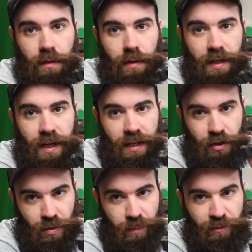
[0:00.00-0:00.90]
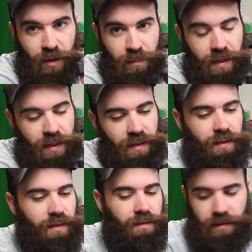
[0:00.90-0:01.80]
getting a grip for your mini
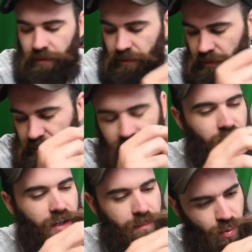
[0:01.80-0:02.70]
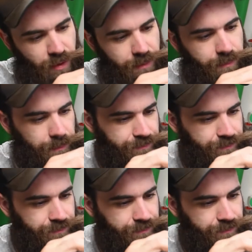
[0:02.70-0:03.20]
is vitally important.